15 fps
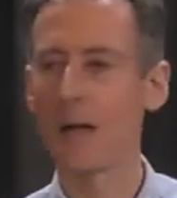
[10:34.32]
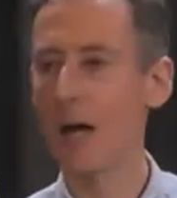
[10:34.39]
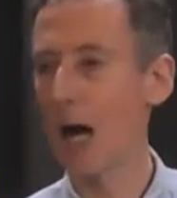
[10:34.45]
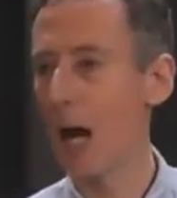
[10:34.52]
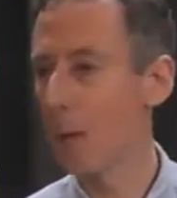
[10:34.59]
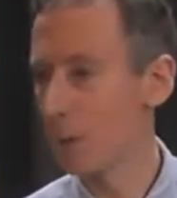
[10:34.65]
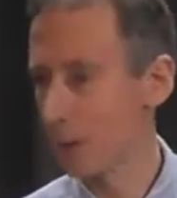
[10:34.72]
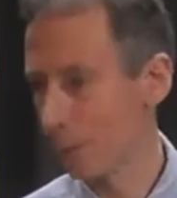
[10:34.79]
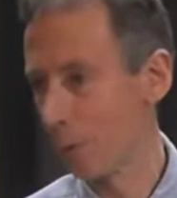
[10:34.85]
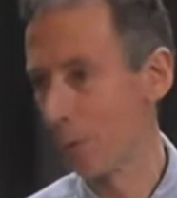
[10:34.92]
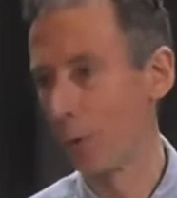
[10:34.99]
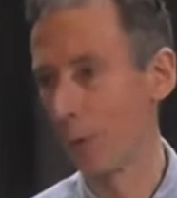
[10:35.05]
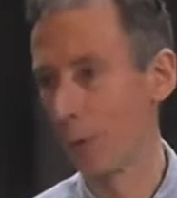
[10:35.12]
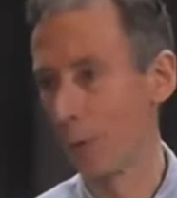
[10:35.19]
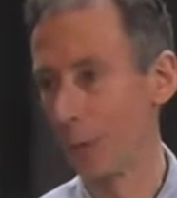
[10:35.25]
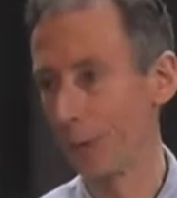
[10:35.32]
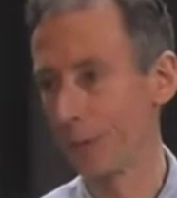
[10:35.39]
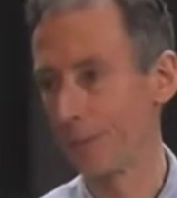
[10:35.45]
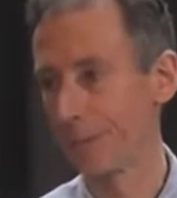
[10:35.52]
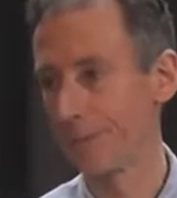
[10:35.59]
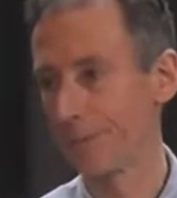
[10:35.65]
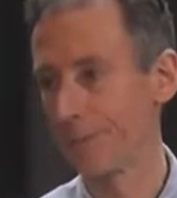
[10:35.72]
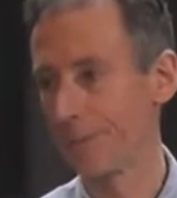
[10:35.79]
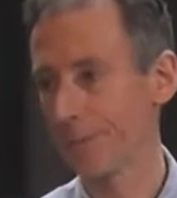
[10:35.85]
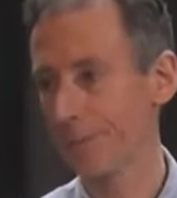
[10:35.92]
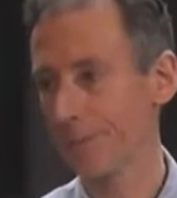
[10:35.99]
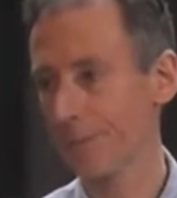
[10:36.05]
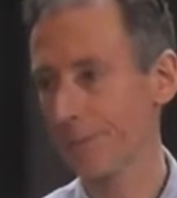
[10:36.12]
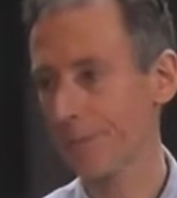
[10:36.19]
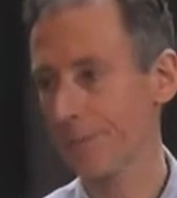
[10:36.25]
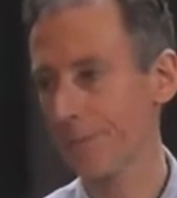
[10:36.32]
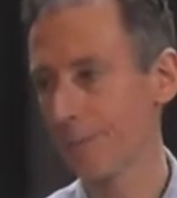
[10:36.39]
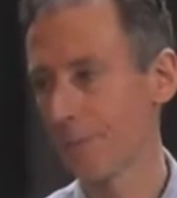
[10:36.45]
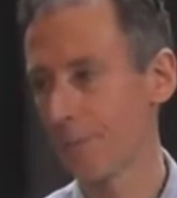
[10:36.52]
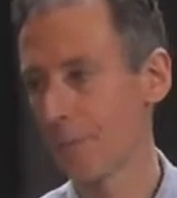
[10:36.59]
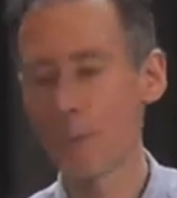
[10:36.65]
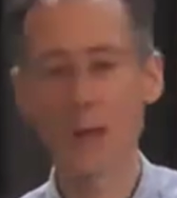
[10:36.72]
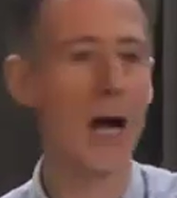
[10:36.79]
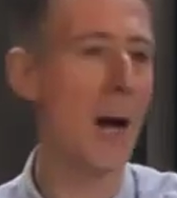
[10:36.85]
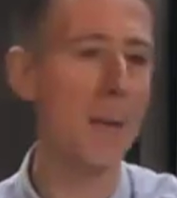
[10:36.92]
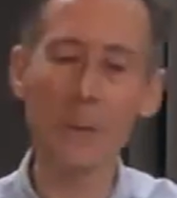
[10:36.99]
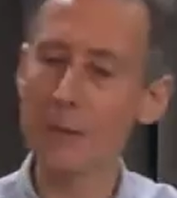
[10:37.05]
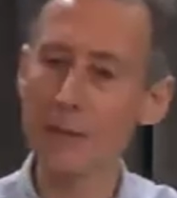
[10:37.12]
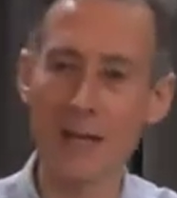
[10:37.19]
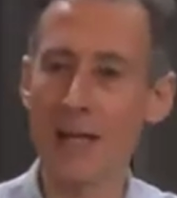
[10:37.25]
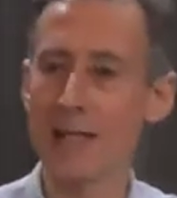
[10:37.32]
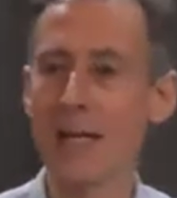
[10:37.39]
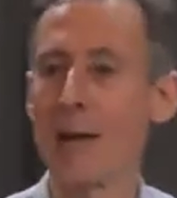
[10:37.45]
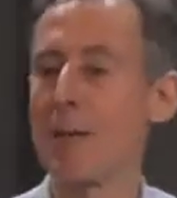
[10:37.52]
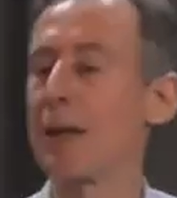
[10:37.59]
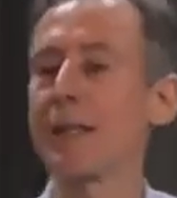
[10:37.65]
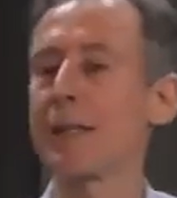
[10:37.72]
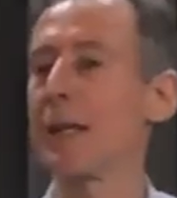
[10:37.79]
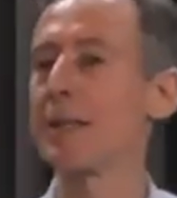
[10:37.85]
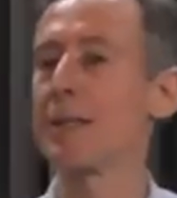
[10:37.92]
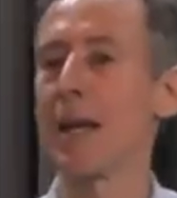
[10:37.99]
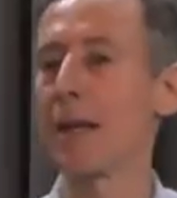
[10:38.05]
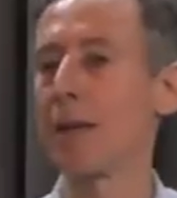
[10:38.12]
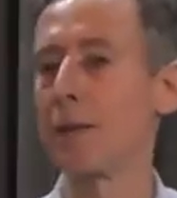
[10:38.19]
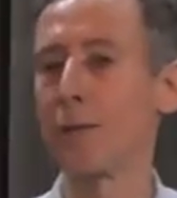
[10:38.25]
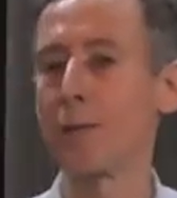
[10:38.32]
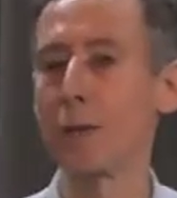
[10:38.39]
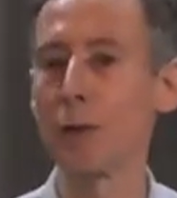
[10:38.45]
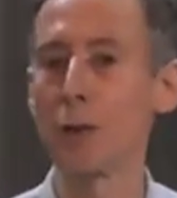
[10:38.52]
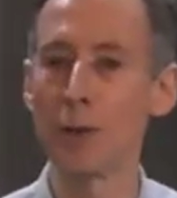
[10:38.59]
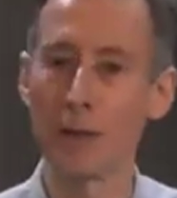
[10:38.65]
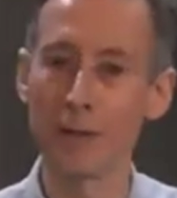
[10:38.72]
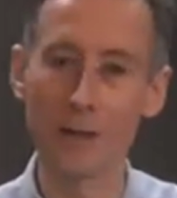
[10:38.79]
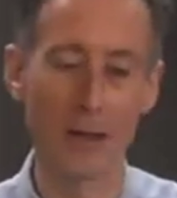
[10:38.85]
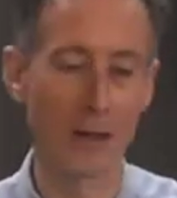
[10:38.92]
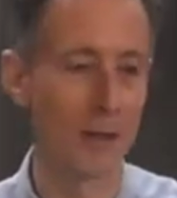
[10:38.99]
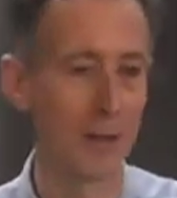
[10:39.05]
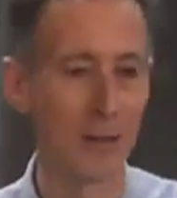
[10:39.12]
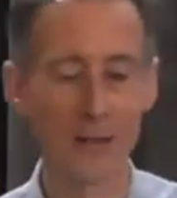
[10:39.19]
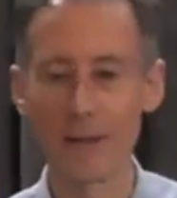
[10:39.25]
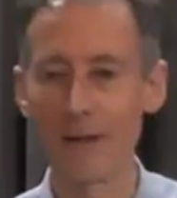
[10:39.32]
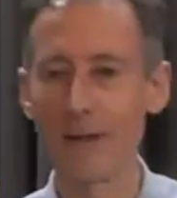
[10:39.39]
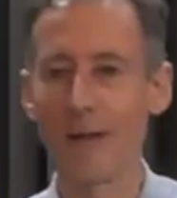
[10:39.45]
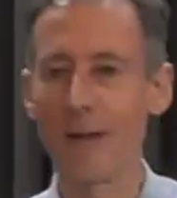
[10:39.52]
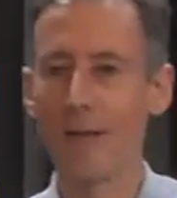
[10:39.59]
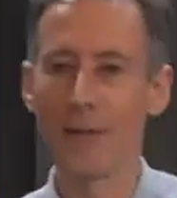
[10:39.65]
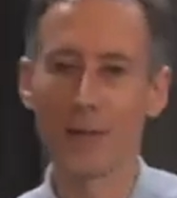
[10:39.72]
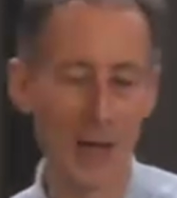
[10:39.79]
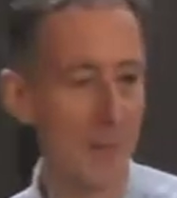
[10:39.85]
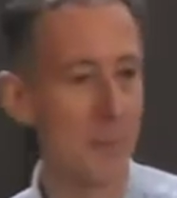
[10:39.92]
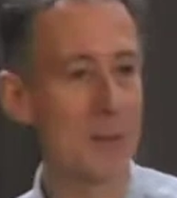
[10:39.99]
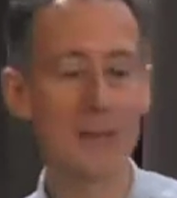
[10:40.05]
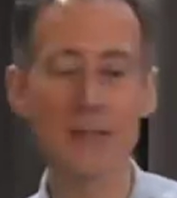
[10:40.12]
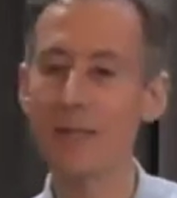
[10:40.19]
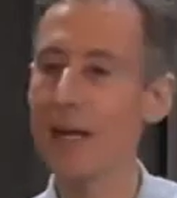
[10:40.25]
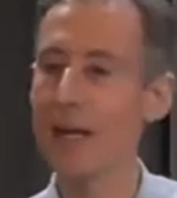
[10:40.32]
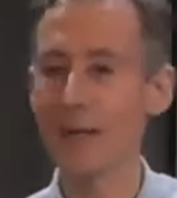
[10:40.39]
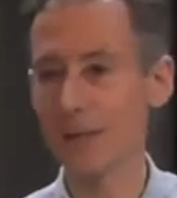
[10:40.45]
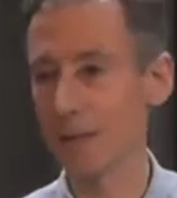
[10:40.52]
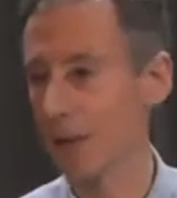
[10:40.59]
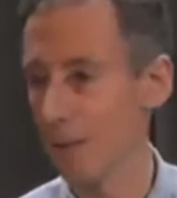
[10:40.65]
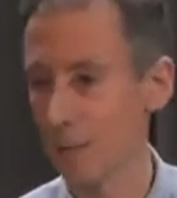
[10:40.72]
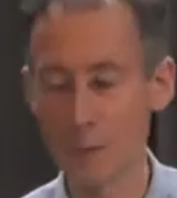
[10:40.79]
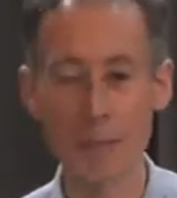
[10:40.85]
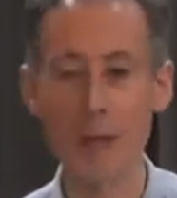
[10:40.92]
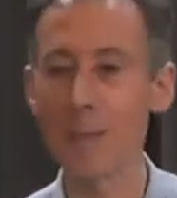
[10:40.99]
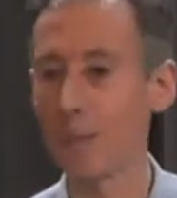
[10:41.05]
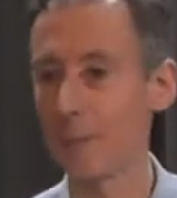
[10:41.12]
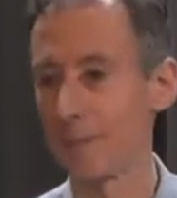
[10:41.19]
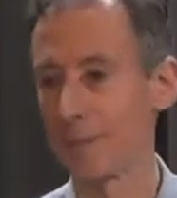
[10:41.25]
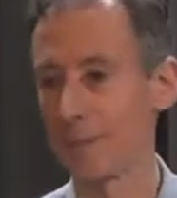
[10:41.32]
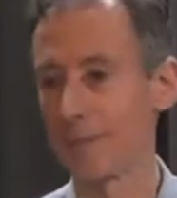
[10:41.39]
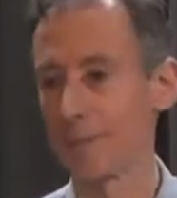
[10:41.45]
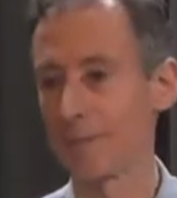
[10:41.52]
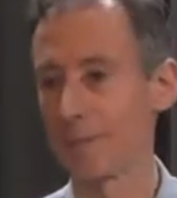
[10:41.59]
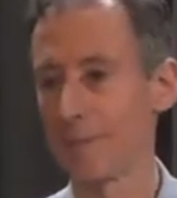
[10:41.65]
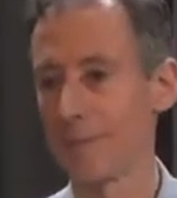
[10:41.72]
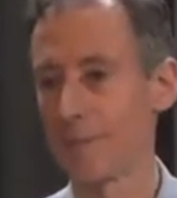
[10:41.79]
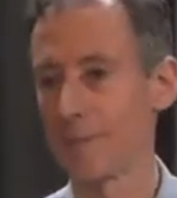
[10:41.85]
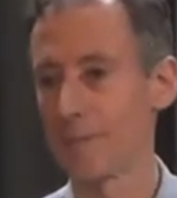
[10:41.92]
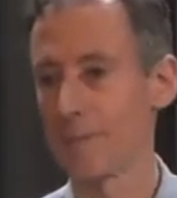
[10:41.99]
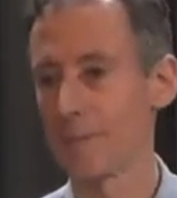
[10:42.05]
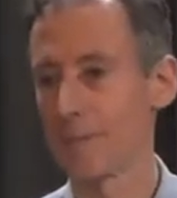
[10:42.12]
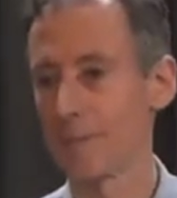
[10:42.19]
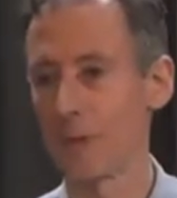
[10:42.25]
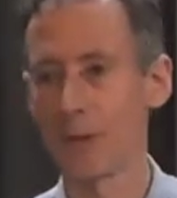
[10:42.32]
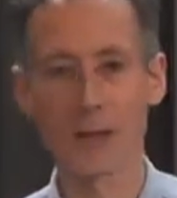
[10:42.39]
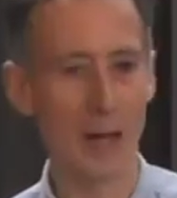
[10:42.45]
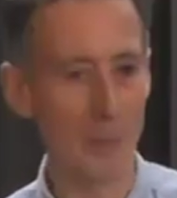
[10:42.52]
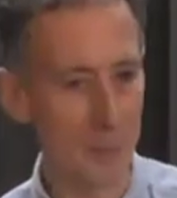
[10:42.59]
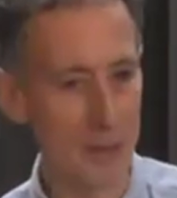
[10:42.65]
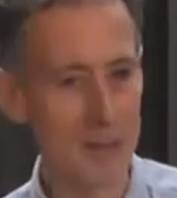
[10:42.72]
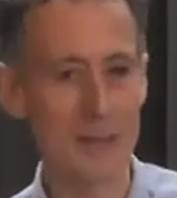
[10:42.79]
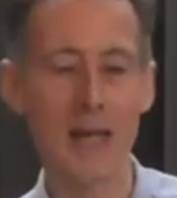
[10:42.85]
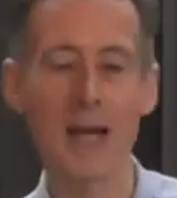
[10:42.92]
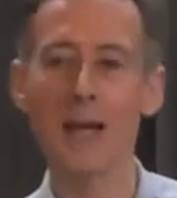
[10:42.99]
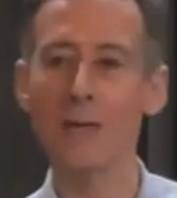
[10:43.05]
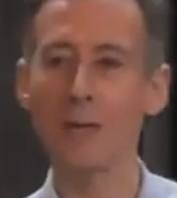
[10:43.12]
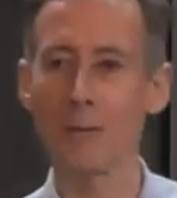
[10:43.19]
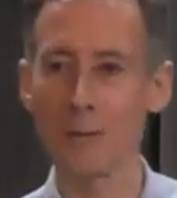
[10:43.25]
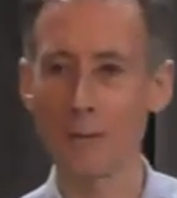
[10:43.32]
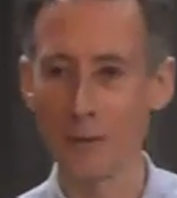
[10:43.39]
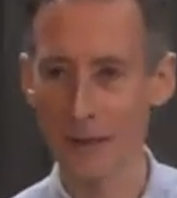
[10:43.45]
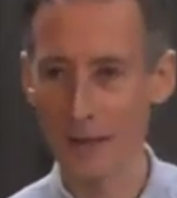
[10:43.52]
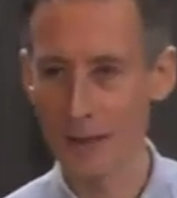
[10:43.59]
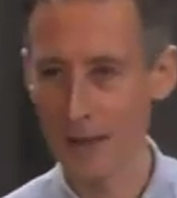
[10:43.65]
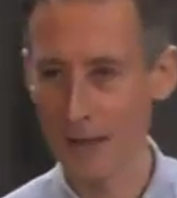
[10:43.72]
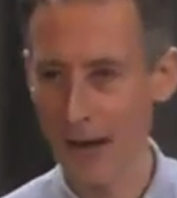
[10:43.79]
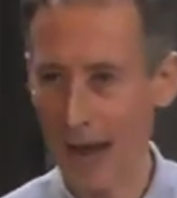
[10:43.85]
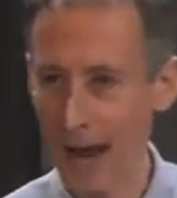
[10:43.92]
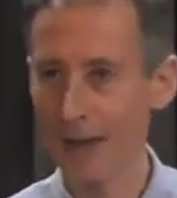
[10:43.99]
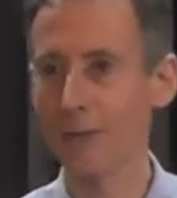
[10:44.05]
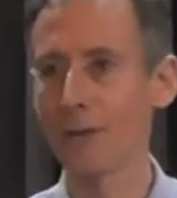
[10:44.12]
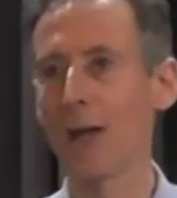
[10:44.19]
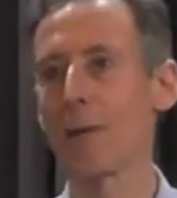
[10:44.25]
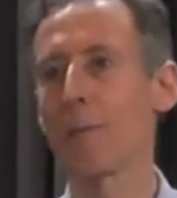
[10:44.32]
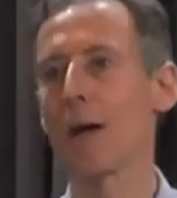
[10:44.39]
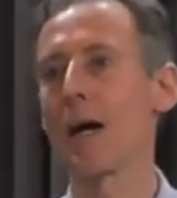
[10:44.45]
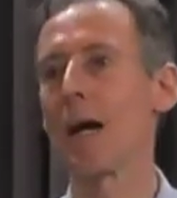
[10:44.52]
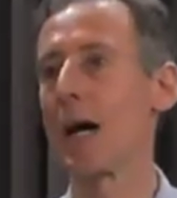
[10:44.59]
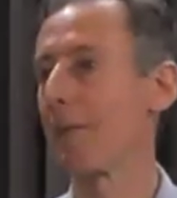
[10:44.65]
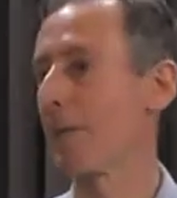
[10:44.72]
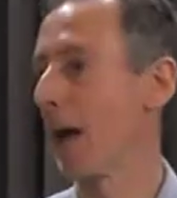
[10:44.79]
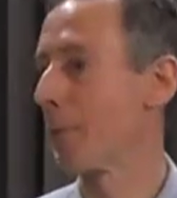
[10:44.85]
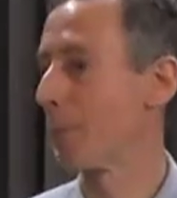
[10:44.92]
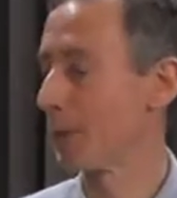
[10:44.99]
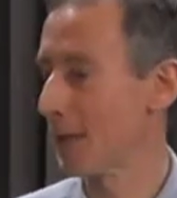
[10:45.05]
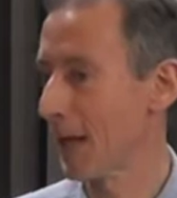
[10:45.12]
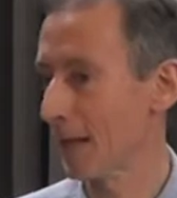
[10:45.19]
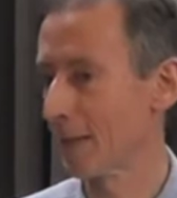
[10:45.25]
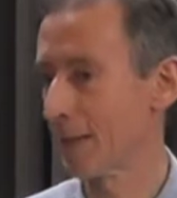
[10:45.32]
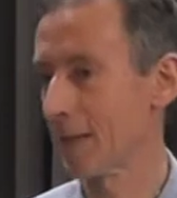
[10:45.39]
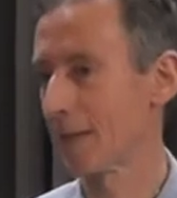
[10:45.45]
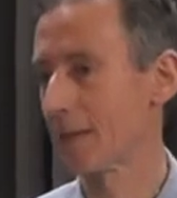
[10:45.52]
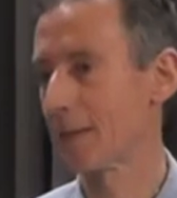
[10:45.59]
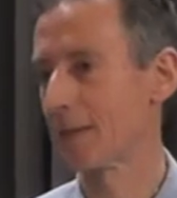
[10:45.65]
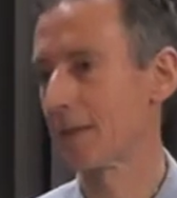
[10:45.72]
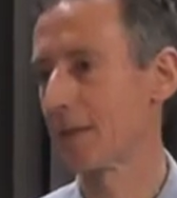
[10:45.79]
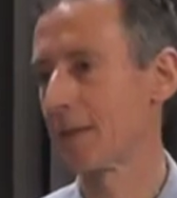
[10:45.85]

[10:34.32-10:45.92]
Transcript: I was appalled. Up until that time, I guess I'd taken the view that, the government is there to serve the people. The government is there to act on our behalf and protect us.